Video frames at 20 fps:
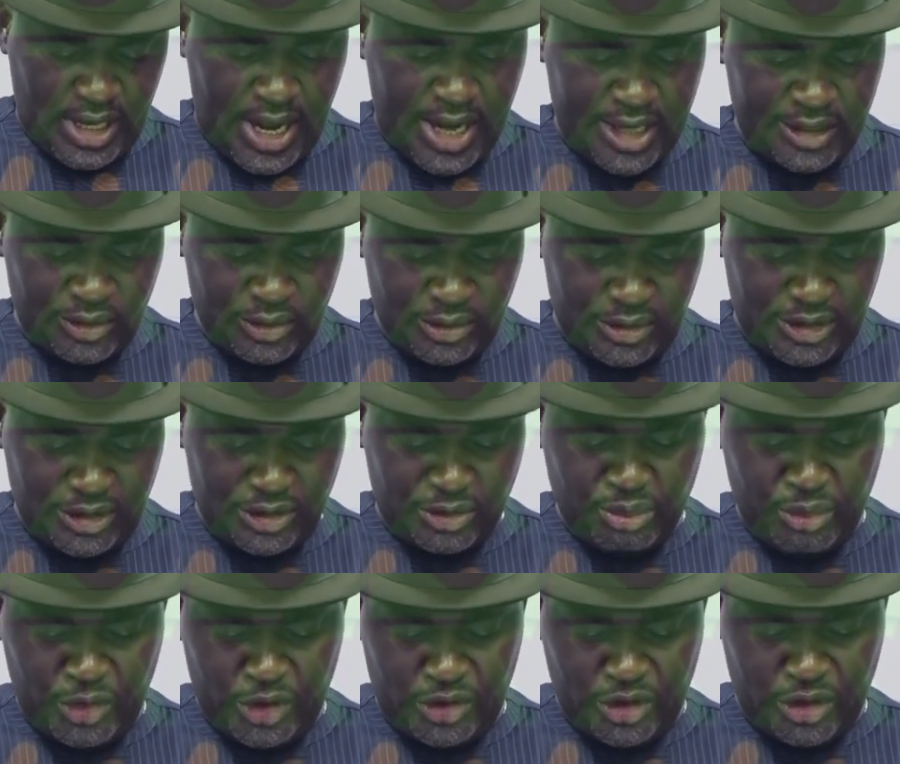I use this
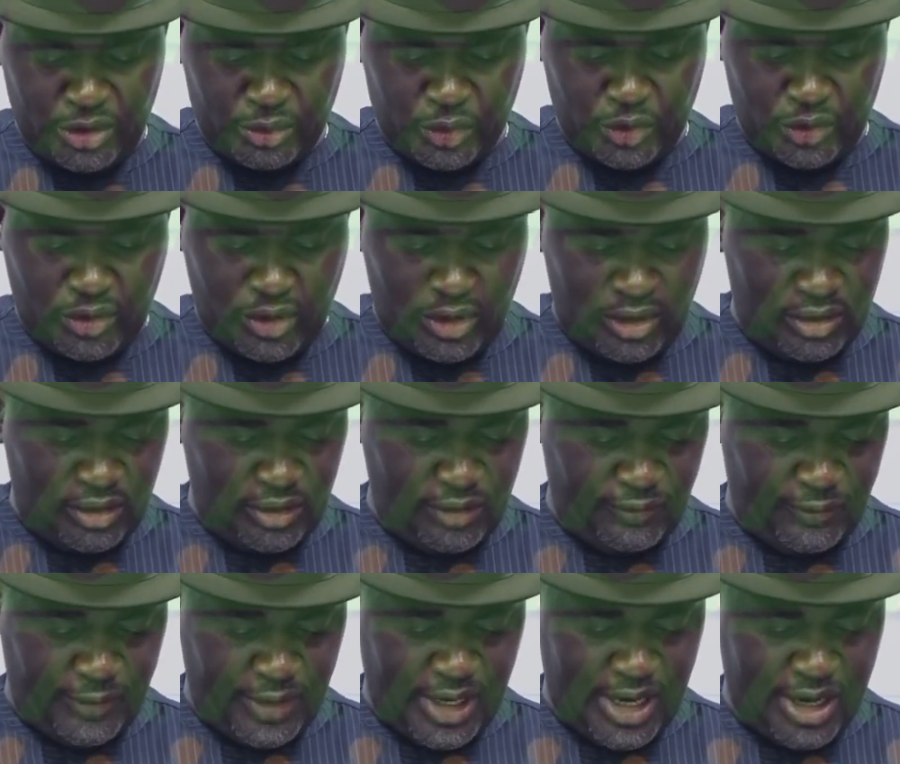medium to call on
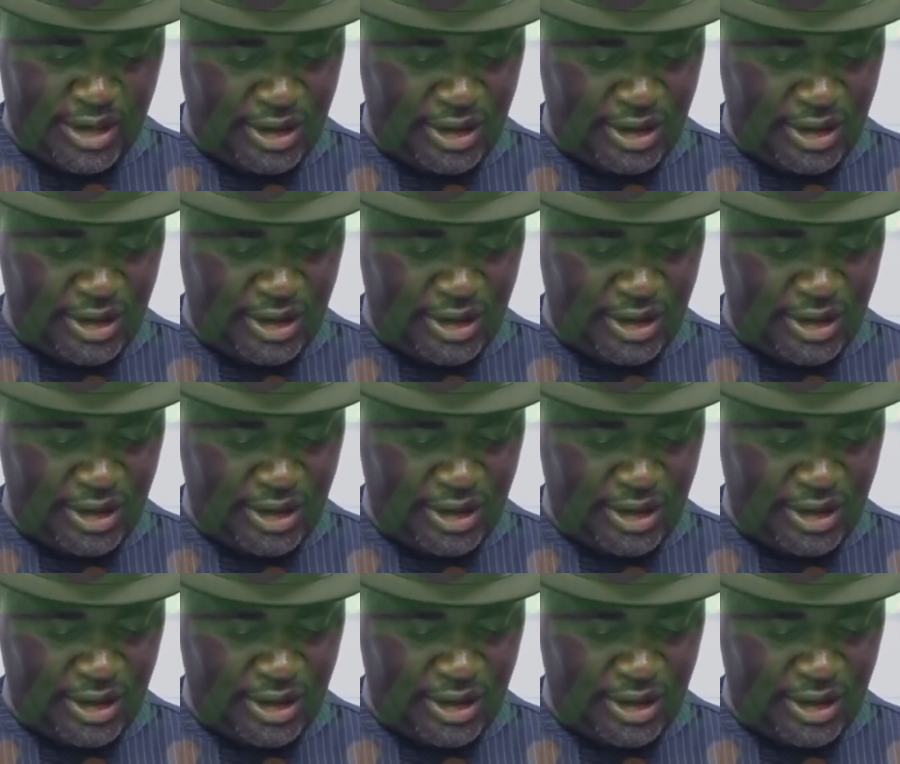federal